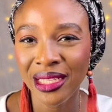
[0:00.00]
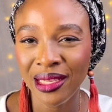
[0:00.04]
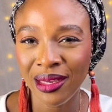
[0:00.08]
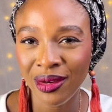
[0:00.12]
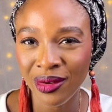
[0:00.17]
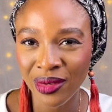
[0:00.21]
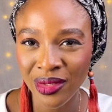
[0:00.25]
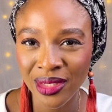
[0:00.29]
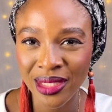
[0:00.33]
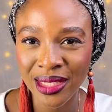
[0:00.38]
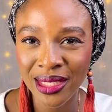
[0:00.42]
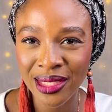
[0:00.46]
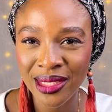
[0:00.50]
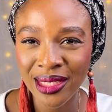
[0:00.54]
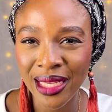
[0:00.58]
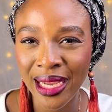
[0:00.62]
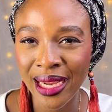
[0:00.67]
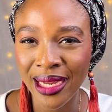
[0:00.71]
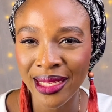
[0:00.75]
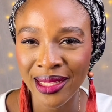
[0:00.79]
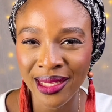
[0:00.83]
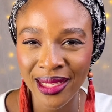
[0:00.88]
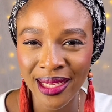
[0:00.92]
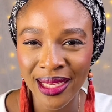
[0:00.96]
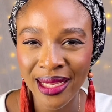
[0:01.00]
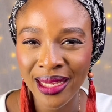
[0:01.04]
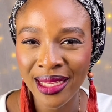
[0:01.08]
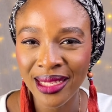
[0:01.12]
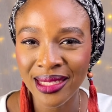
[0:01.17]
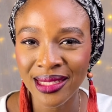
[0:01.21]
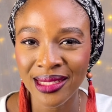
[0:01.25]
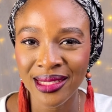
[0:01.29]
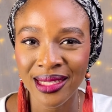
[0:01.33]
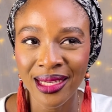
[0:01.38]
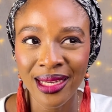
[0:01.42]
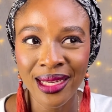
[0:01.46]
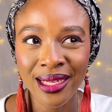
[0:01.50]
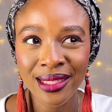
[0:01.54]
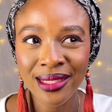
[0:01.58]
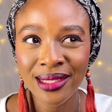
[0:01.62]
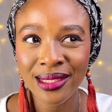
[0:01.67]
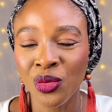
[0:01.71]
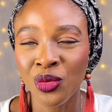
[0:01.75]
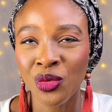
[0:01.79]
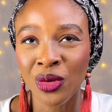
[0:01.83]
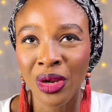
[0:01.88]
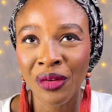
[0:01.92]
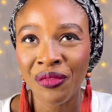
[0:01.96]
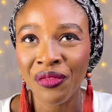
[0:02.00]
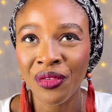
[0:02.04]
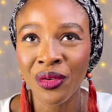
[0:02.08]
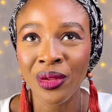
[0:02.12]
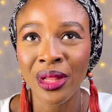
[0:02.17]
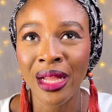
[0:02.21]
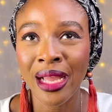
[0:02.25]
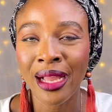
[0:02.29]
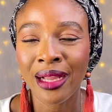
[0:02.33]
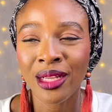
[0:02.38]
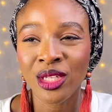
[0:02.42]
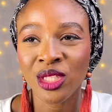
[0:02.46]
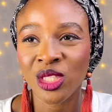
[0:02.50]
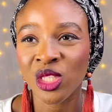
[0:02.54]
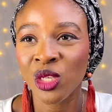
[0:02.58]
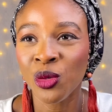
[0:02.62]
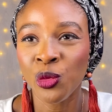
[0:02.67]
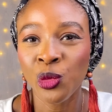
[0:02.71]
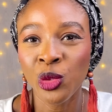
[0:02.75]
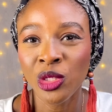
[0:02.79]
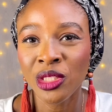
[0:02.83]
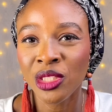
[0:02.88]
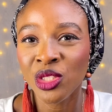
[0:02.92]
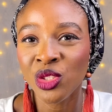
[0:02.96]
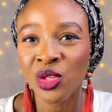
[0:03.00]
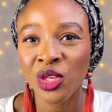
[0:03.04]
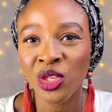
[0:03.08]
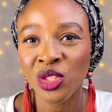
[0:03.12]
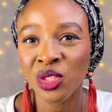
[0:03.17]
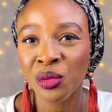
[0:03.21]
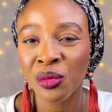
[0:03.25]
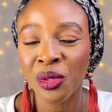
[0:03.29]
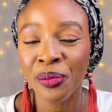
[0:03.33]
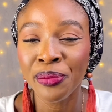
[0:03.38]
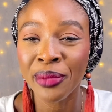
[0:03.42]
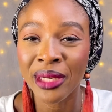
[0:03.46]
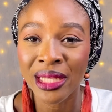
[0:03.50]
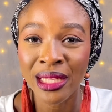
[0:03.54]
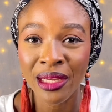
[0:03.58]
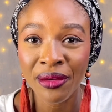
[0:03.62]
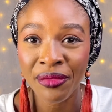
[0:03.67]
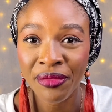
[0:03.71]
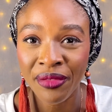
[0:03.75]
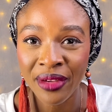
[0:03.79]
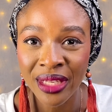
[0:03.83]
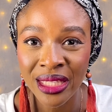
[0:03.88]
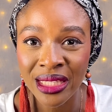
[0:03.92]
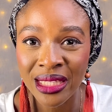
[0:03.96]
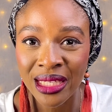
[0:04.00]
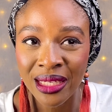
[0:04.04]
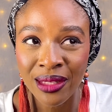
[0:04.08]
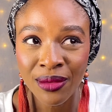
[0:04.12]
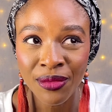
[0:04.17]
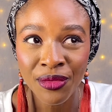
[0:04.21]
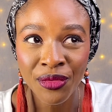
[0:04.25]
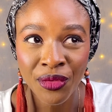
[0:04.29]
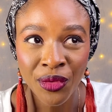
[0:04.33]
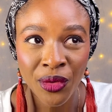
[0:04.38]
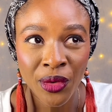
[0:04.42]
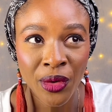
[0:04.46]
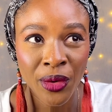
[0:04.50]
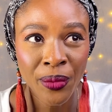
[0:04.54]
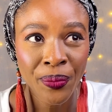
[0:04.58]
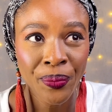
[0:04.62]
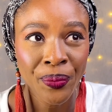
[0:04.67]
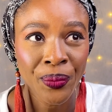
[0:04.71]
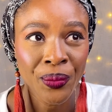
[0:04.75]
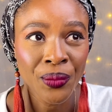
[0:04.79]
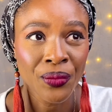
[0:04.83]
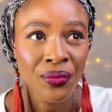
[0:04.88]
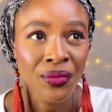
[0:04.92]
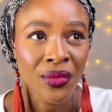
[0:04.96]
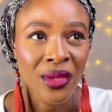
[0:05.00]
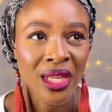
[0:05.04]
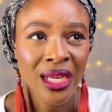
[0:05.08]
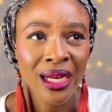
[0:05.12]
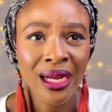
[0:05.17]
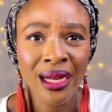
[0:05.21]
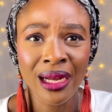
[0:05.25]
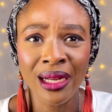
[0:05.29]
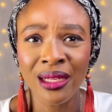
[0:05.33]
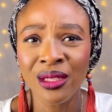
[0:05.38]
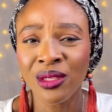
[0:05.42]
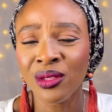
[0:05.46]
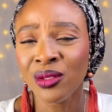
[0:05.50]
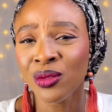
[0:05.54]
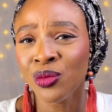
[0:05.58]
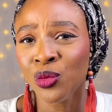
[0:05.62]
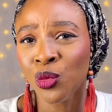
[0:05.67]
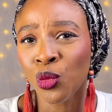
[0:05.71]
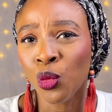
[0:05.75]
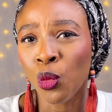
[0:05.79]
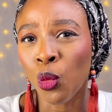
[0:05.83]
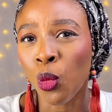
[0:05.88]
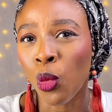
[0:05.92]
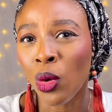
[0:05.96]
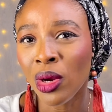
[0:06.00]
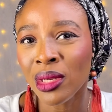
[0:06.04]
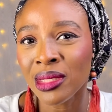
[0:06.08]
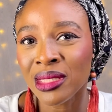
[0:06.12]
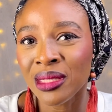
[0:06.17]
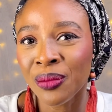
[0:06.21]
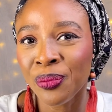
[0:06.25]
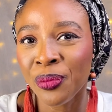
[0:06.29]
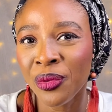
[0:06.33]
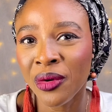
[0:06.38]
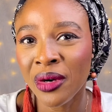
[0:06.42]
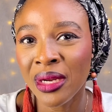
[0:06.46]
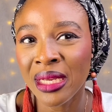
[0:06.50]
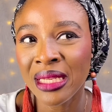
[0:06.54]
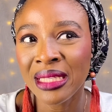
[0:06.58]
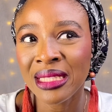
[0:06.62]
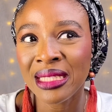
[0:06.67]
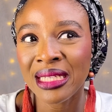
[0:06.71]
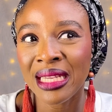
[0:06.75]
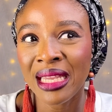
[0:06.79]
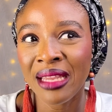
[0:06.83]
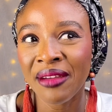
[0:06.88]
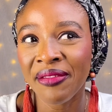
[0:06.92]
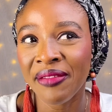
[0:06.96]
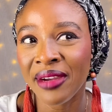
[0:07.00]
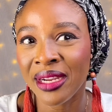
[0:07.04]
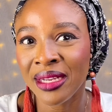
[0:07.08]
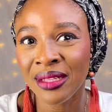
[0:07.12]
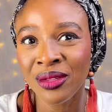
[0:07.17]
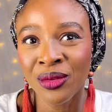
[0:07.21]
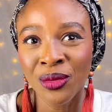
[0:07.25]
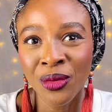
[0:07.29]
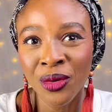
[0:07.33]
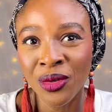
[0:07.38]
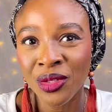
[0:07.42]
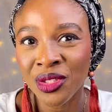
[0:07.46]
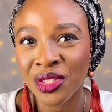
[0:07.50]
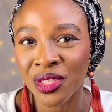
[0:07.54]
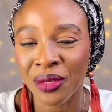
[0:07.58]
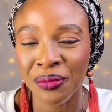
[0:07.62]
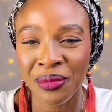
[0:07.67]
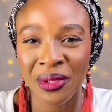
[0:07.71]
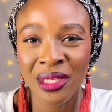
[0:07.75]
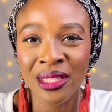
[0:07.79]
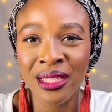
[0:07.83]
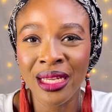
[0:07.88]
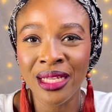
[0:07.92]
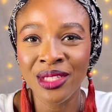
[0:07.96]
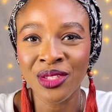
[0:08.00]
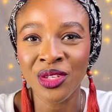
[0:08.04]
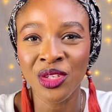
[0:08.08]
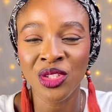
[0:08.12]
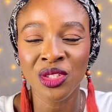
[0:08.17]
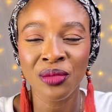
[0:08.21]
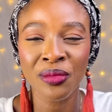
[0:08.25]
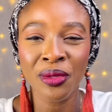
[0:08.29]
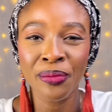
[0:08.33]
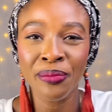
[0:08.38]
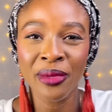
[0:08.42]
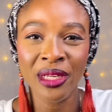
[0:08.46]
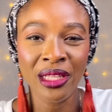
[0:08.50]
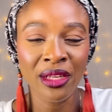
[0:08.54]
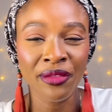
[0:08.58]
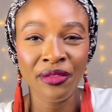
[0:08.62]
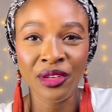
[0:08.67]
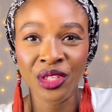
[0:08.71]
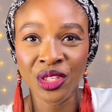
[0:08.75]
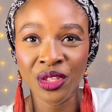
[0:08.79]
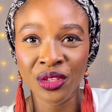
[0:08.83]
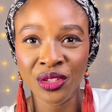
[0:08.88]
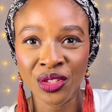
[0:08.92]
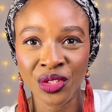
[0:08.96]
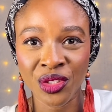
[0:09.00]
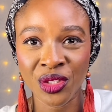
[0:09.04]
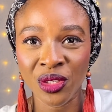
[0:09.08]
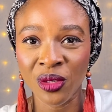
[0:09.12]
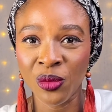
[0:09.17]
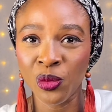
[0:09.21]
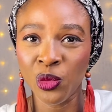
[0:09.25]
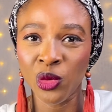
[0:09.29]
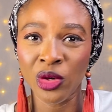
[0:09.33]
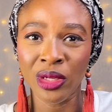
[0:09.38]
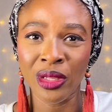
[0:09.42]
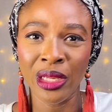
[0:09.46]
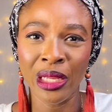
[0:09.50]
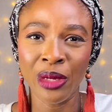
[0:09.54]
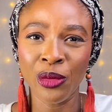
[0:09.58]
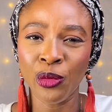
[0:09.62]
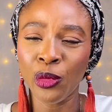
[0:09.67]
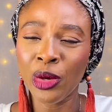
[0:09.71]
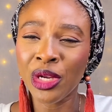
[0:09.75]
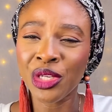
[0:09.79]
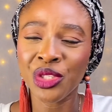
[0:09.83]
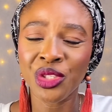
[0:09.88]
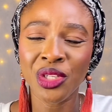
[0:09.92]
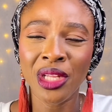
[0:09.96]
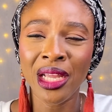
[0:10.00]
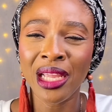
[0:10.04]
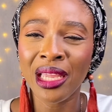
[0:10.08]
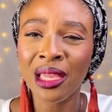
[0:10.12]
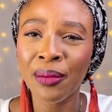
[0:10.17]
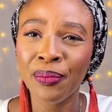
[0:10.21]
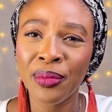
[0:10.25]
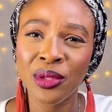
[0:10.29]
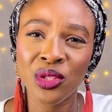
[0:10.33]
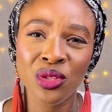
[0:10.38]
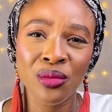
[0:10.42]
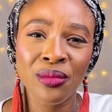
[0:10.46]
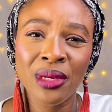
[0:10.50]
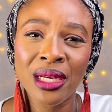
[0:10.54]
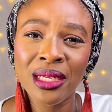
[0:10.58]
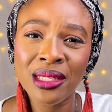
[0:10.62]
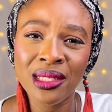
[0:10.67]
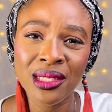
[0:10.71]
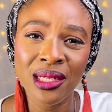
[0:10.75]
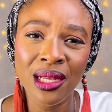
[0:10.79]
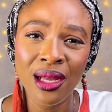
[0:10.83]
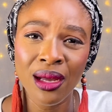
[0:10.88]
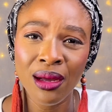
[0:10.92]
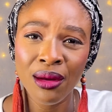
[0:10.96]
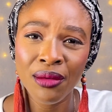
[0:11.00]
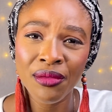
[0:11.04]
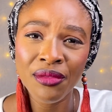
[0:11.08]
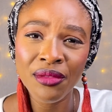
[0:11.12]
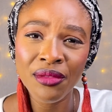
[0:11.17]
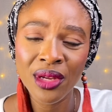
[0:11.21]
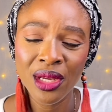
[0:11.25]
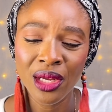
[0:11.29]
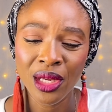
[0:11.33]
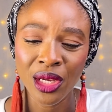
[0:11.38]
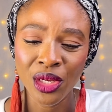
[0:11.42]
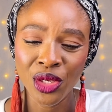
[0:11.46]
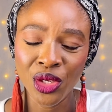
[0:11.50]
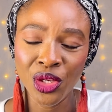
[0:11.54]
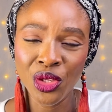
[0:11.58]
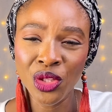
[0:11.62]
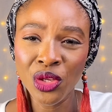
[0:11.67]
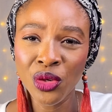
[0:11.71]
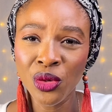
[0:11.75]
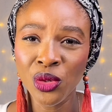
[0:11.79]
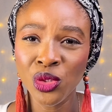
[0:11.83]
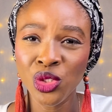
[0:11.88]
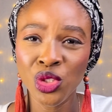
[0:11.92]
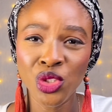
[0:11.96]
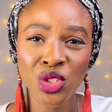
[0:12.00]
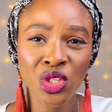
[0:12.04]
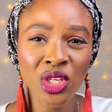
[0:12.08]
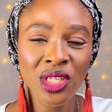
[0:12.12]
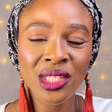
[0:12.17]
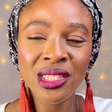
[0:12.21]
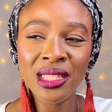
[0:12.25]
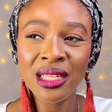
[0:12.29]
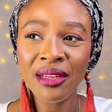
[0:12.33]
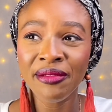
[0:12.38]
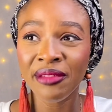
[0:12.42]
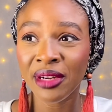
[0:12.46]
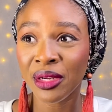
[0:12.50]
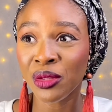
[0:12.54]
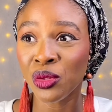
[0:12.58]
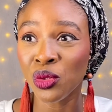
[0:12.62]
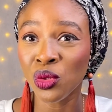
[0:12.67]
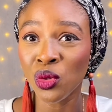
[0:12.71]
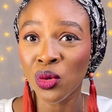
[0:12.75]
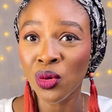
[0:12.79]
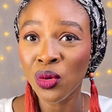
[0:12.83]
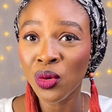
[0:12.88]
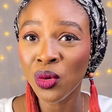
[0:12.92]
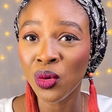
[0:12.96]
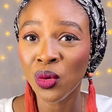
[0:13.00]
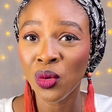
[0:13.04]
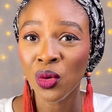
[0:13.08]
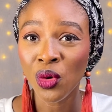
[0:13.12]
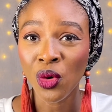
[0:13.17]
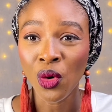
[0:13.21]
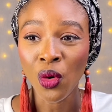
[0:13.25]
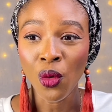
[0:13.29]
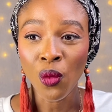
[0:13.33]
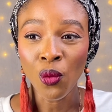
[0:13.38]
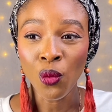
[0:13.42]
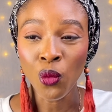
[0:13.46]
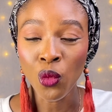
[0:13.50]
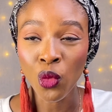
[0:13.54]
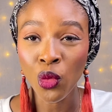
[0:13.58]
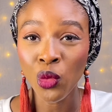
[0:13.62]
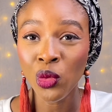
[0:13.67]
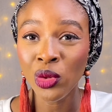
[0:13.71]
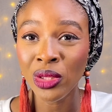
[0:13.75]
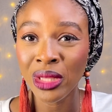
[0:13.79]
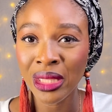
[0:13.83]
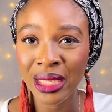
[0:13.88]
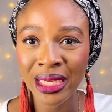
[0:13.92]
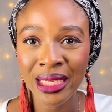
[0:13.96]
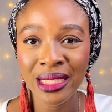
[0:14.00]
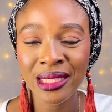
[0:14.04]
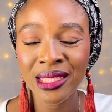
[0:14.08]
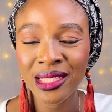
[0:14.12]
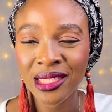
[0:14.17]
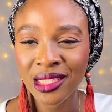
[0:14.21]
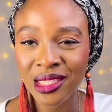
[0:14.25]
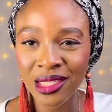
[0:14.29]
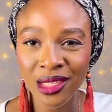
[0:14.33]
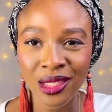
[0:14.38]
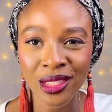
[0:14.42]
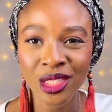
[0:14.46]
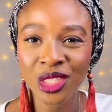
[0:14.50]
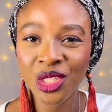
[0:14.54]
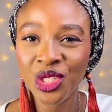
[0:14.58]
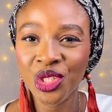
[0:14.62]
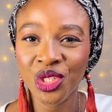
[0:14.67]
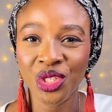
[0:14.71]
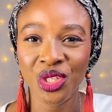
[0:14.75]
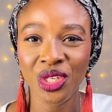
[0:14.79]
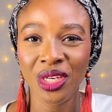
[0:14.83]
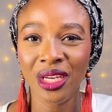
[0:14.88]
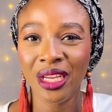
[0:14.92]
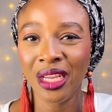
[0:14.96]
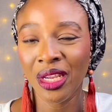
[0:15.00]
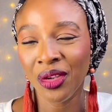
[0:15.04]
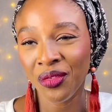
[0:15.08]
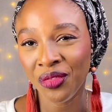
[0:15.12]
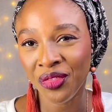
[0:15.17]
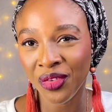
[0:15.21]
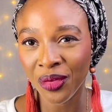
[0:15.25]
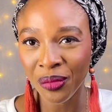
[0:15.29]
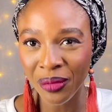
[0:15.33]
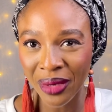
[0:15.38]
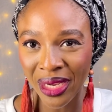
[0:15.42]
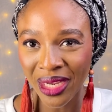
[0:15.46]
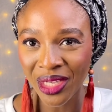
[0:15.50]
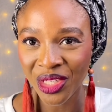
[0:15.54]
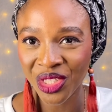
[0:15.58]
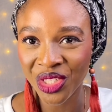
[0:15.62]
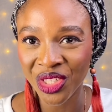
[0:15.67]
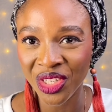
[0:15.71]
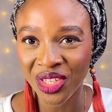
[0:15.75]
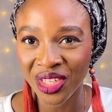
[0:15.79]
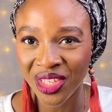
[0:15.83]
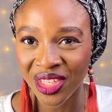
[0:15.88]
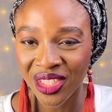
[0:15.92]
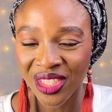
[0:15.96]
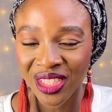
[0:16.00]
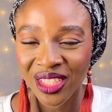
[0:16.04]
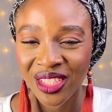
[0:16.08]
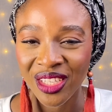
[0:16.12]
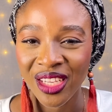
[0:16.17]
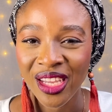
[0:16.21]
content ideas that I feel like someone is going to be benefiting from. And what's the point if I know something that is going to be beneficial to someone, and why should I keep it to myself? You know, you just never know who needs such information.